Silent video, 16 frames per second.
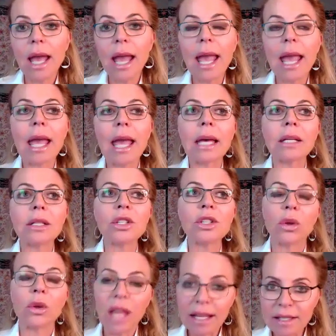And
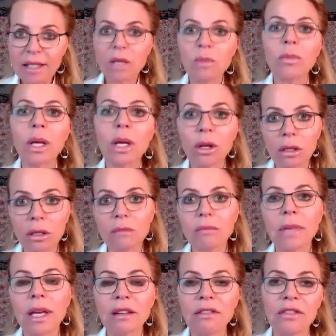so that's the bigger
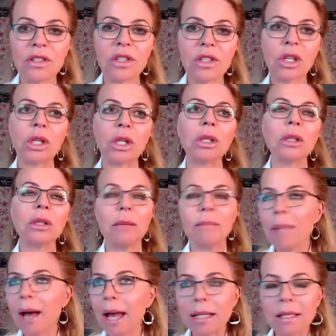metaphysical
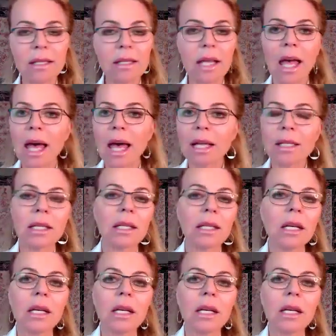mindset,